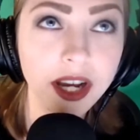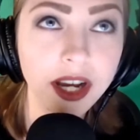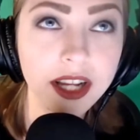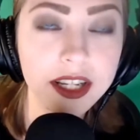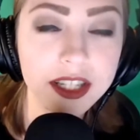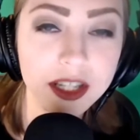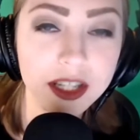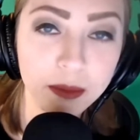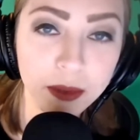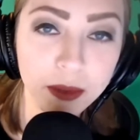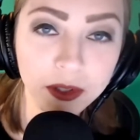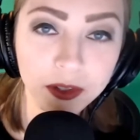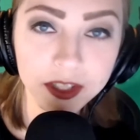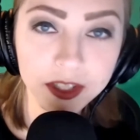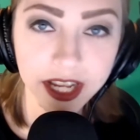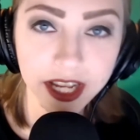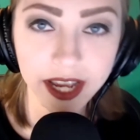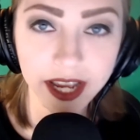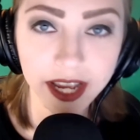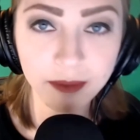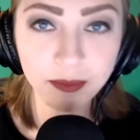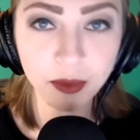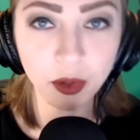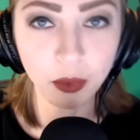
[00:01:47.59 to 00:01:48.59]
typical
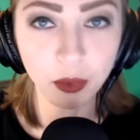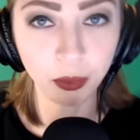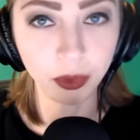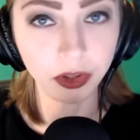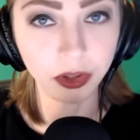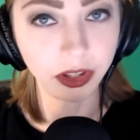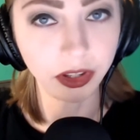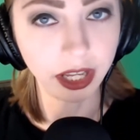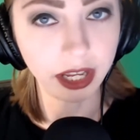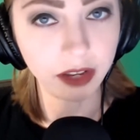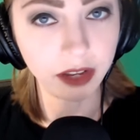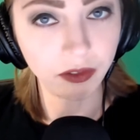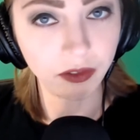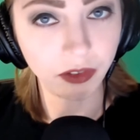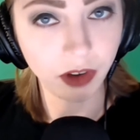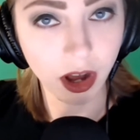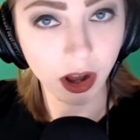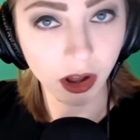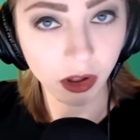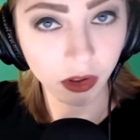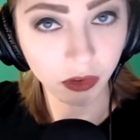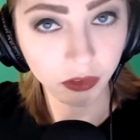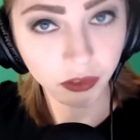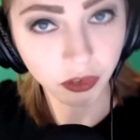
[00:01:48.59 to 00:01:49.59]
day will
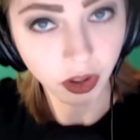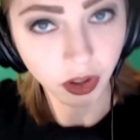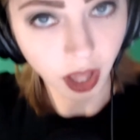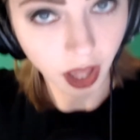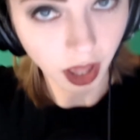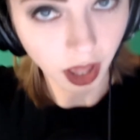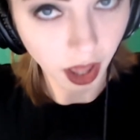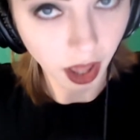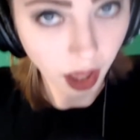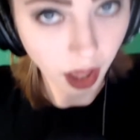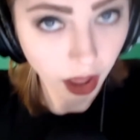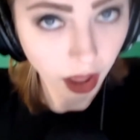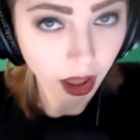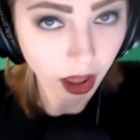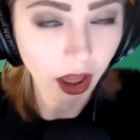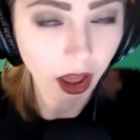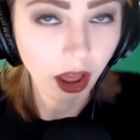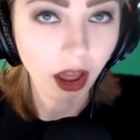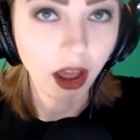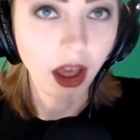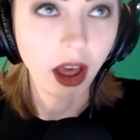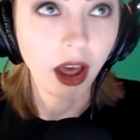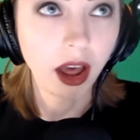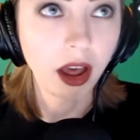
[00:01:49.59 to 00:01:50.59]
involve
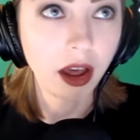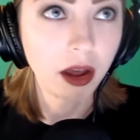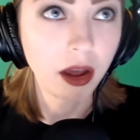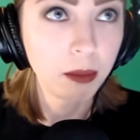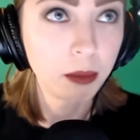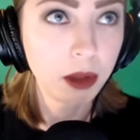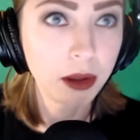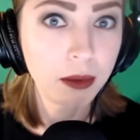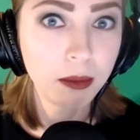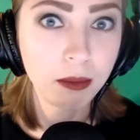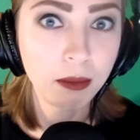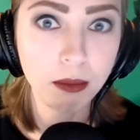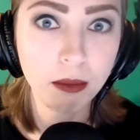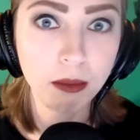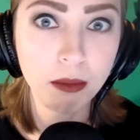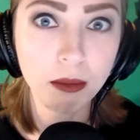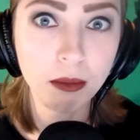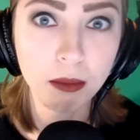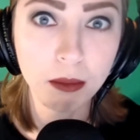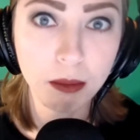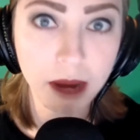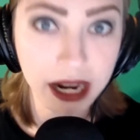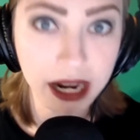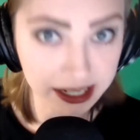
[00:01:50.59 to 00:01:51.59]

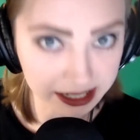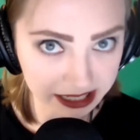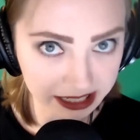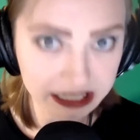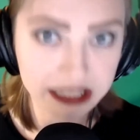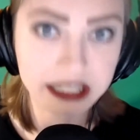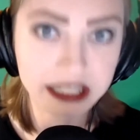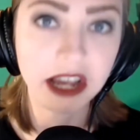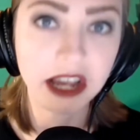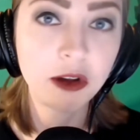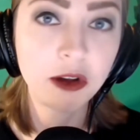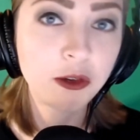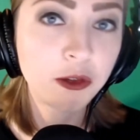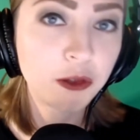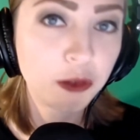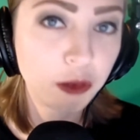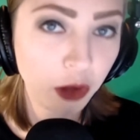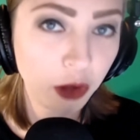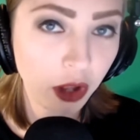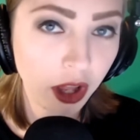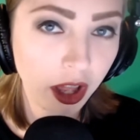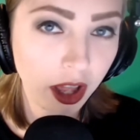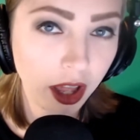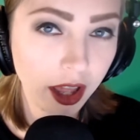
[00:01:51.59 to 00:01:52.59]
myself.
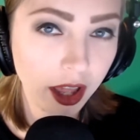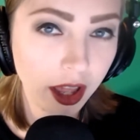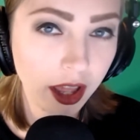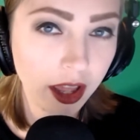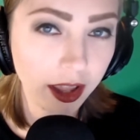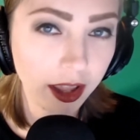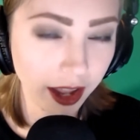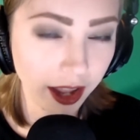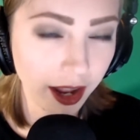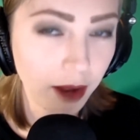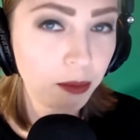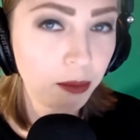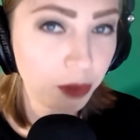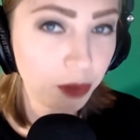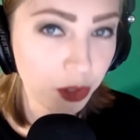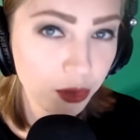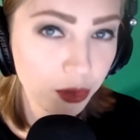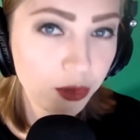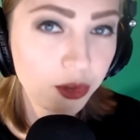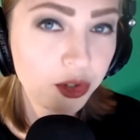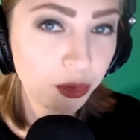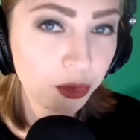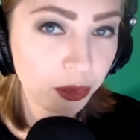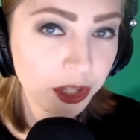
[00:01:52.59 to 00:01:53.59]
I'm
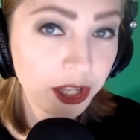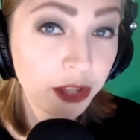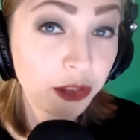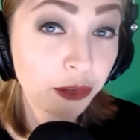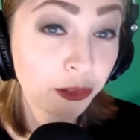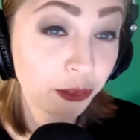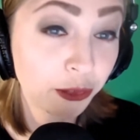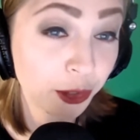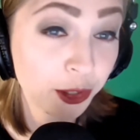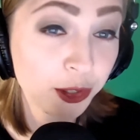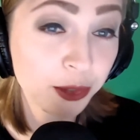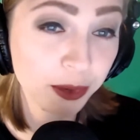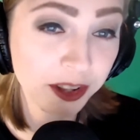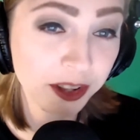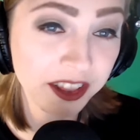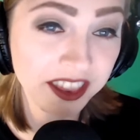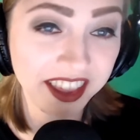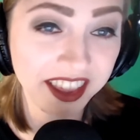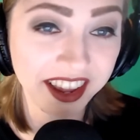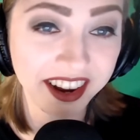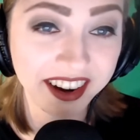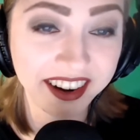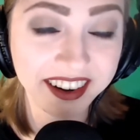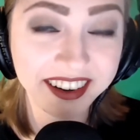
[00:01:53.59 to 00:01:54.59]
usually the first one
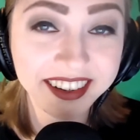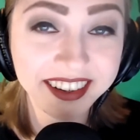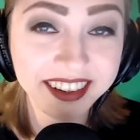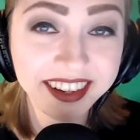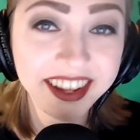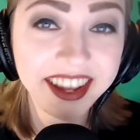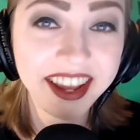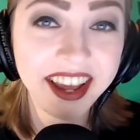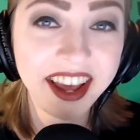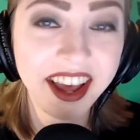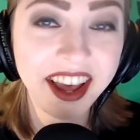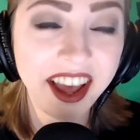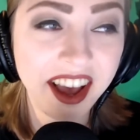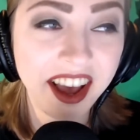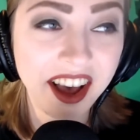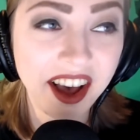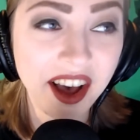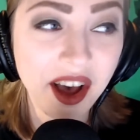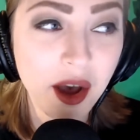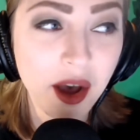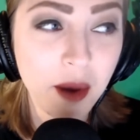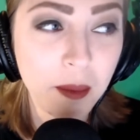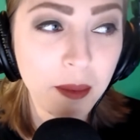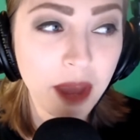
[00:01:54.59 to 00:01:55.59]
there,
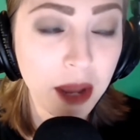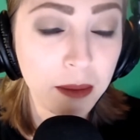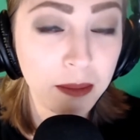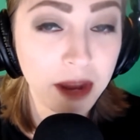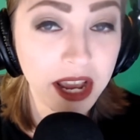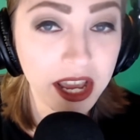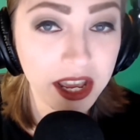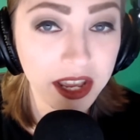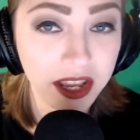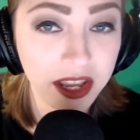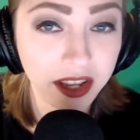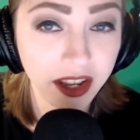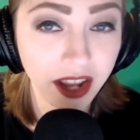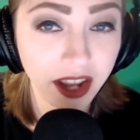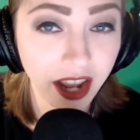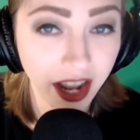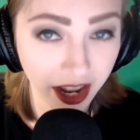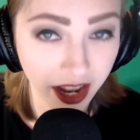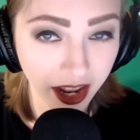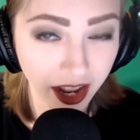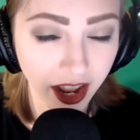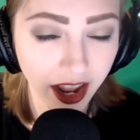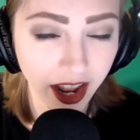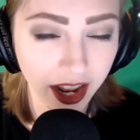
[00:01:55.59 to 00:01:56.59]
and
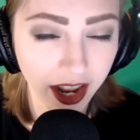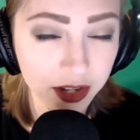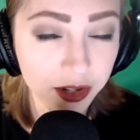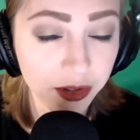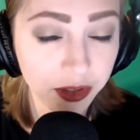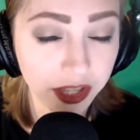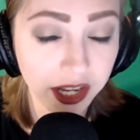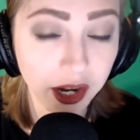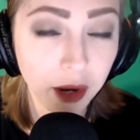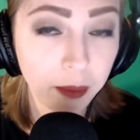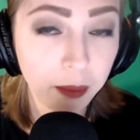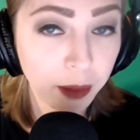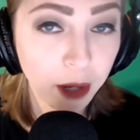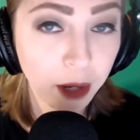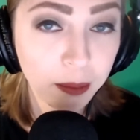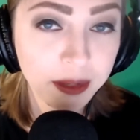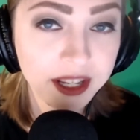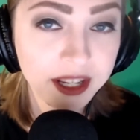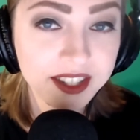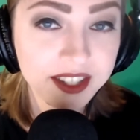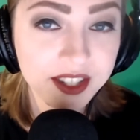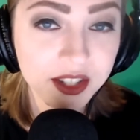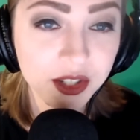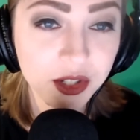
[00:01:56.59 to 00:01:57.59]
I do that on
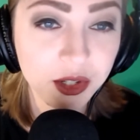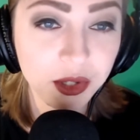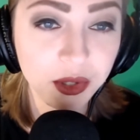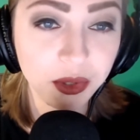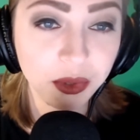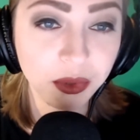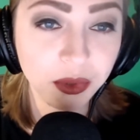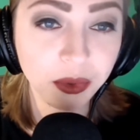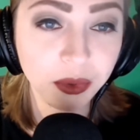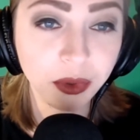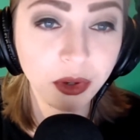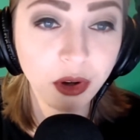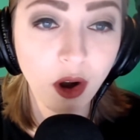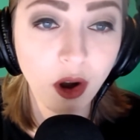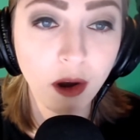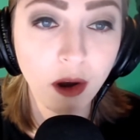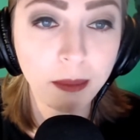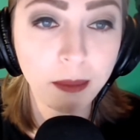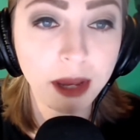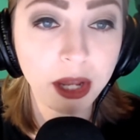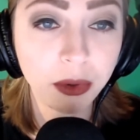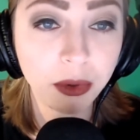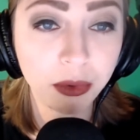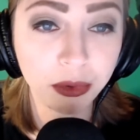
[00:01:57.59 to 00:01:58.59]
purpose to call
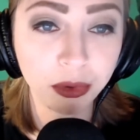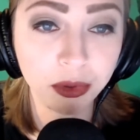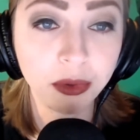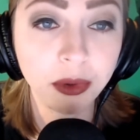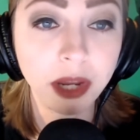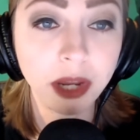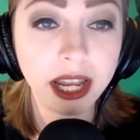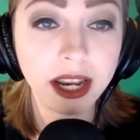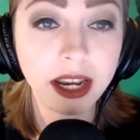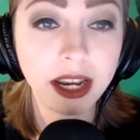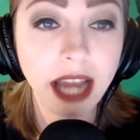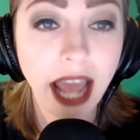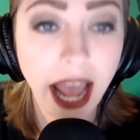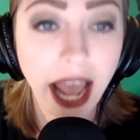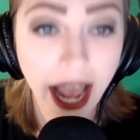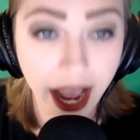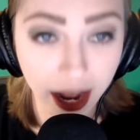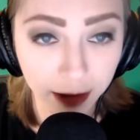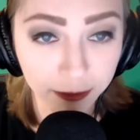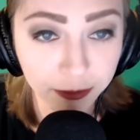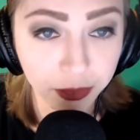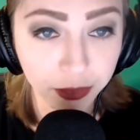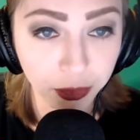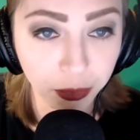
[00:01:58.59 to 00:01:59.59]
my crew in
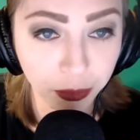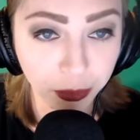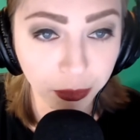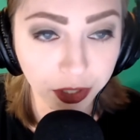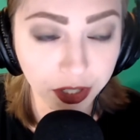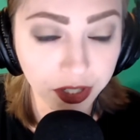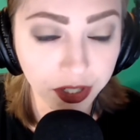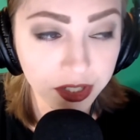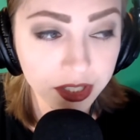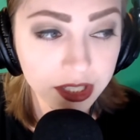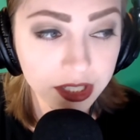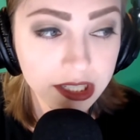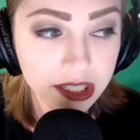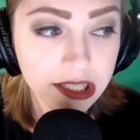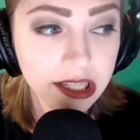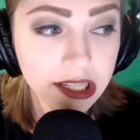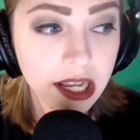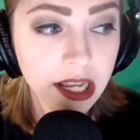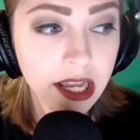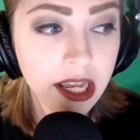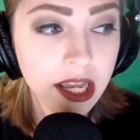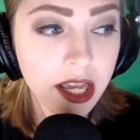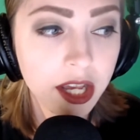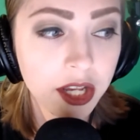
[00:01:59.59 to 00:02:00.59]
afterwards
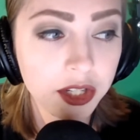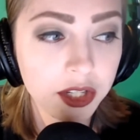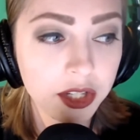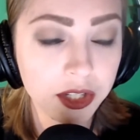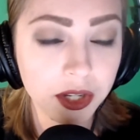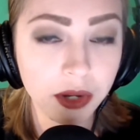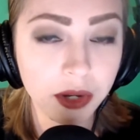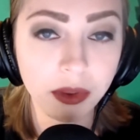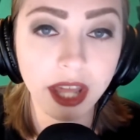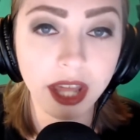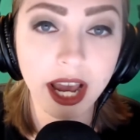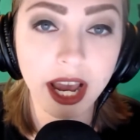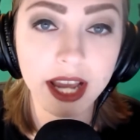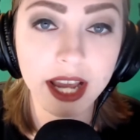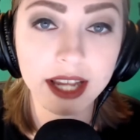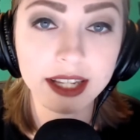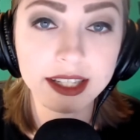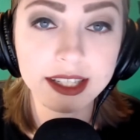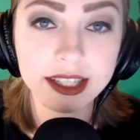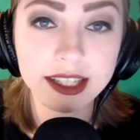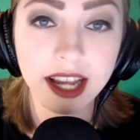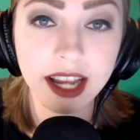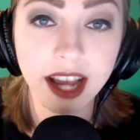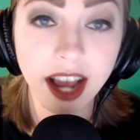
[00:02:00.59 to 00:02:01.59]
so
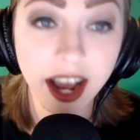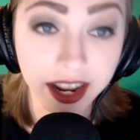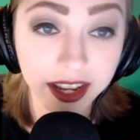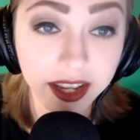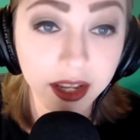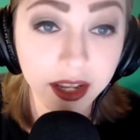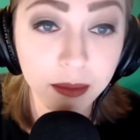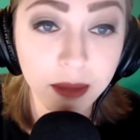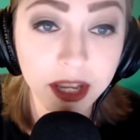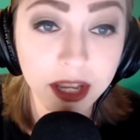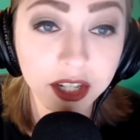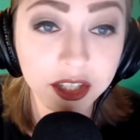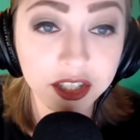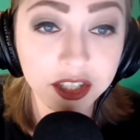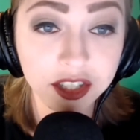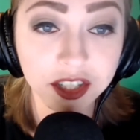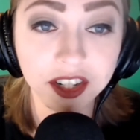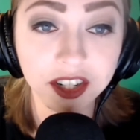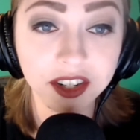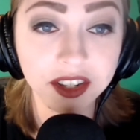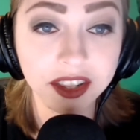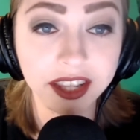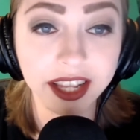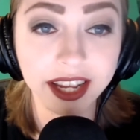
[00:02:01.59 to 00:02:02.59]
that I can make
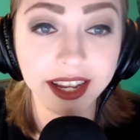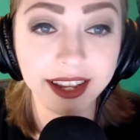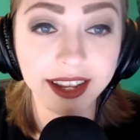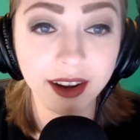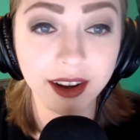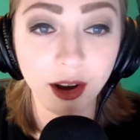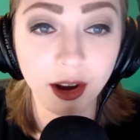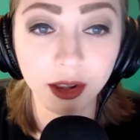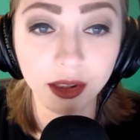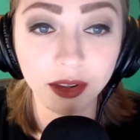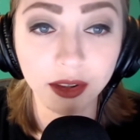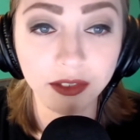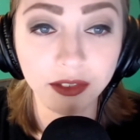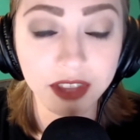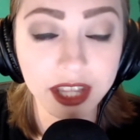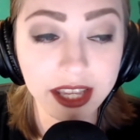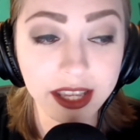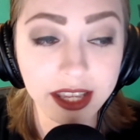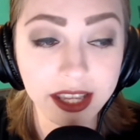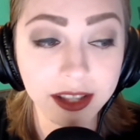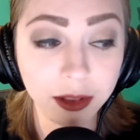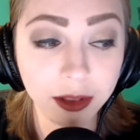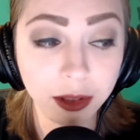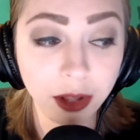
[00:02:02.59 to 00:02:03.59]
sure that all of
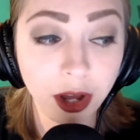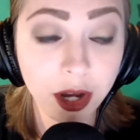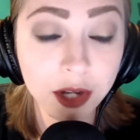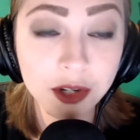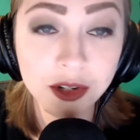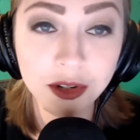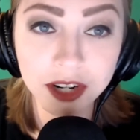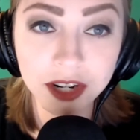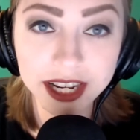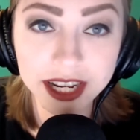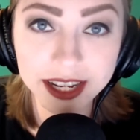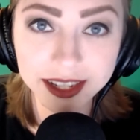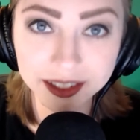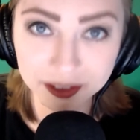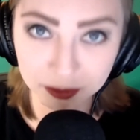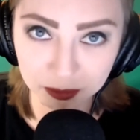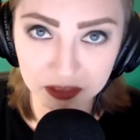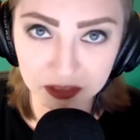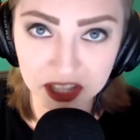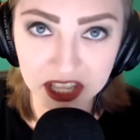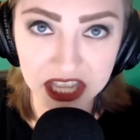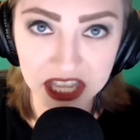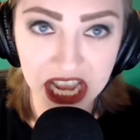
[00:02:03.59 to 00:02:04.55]
the laundry that the